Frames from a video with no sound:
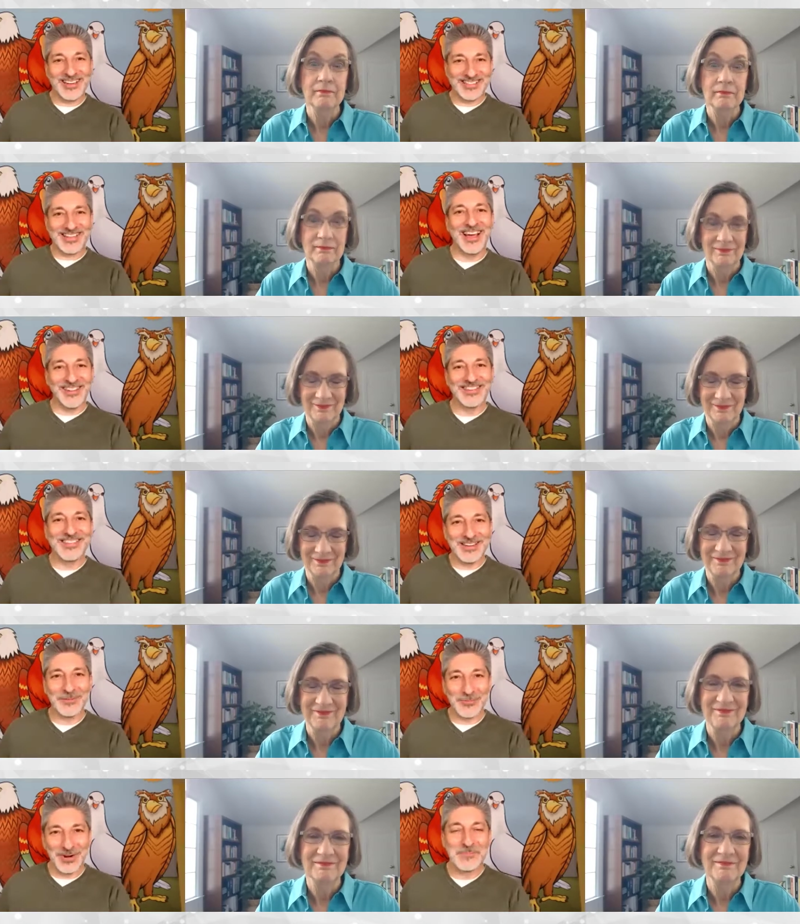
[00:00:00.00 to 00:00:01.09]
Speaker 1: style is
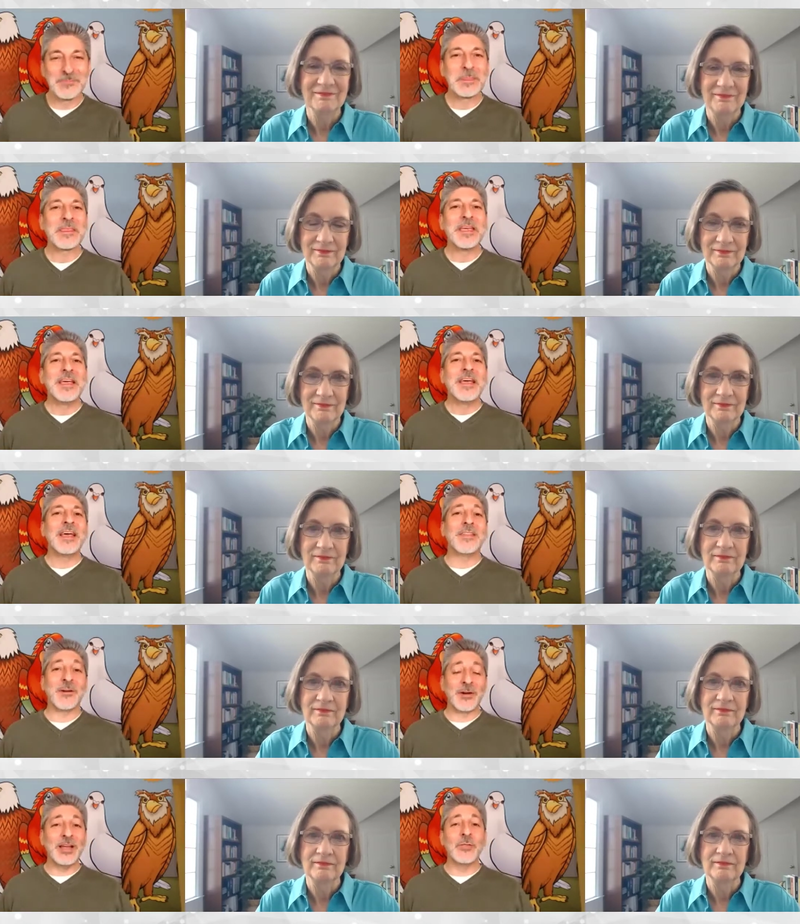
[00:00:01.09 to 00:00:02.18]
different, they're
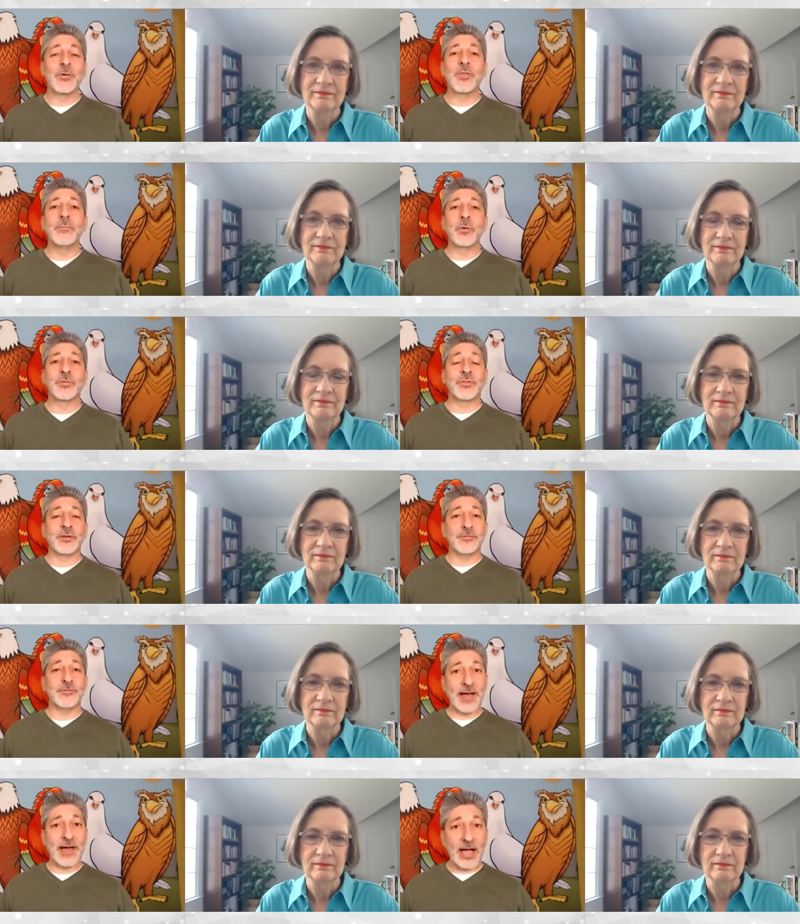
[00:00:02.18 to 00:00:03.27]
either the most
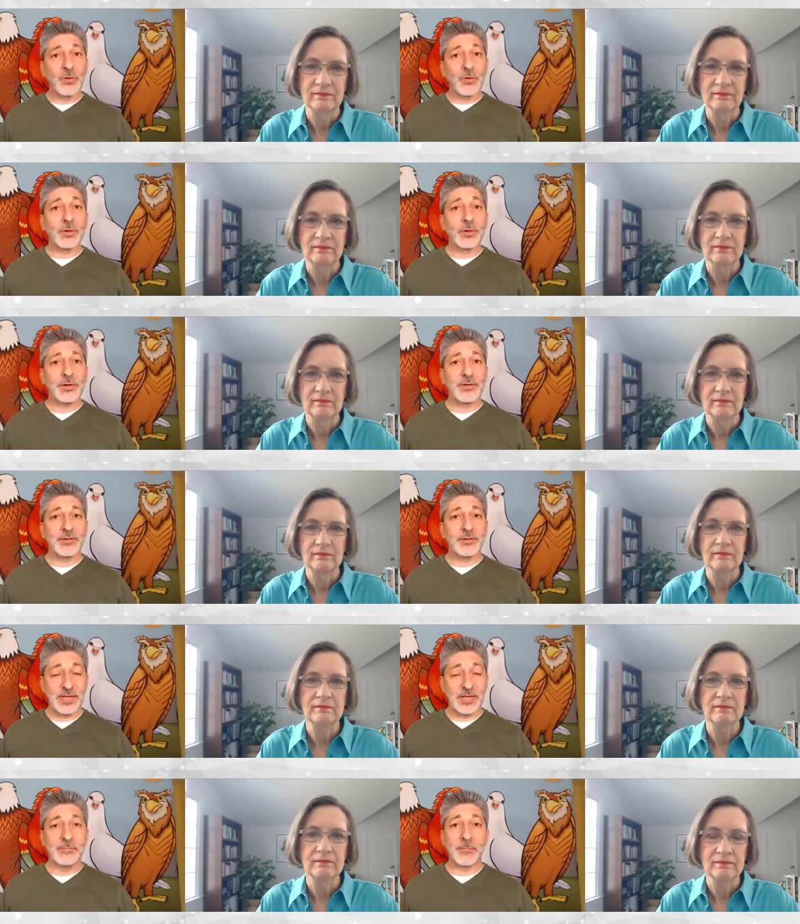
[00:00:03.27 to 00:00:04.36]
valuable team
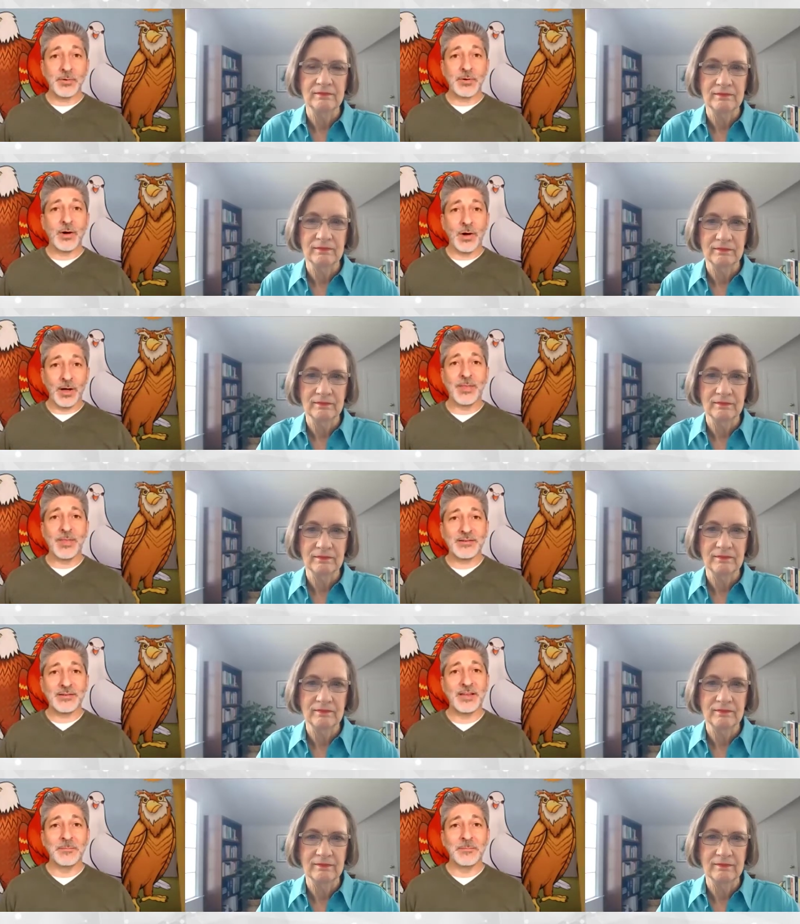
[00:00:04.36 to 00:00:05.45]
member on that
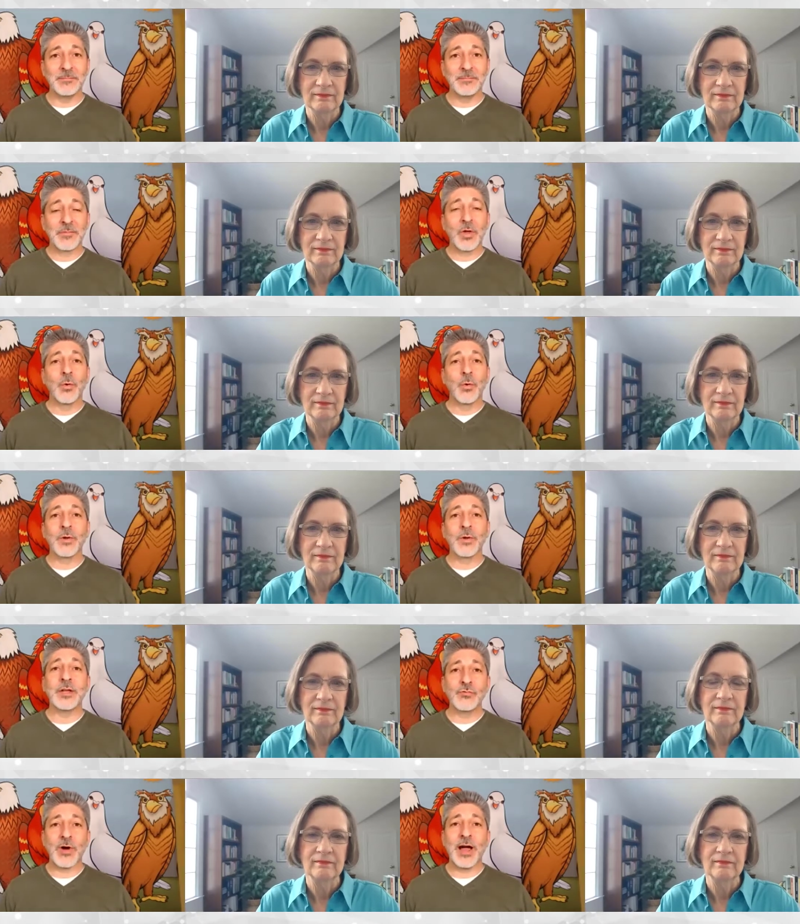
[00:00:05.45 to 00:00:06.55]
team, or they
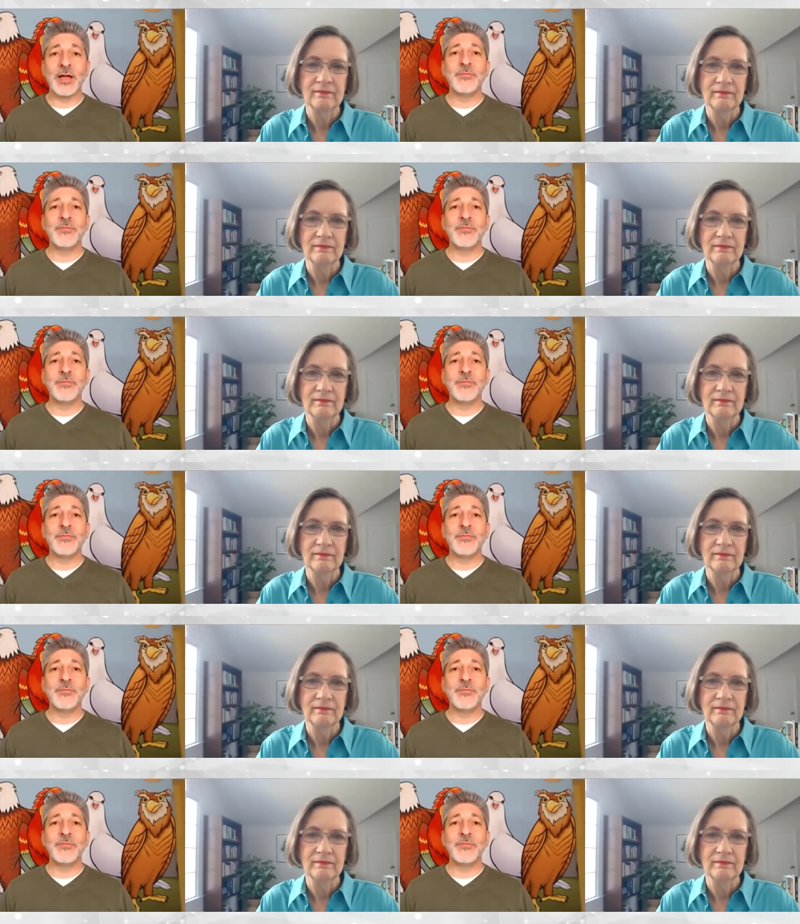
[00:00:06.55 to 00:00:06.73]
drive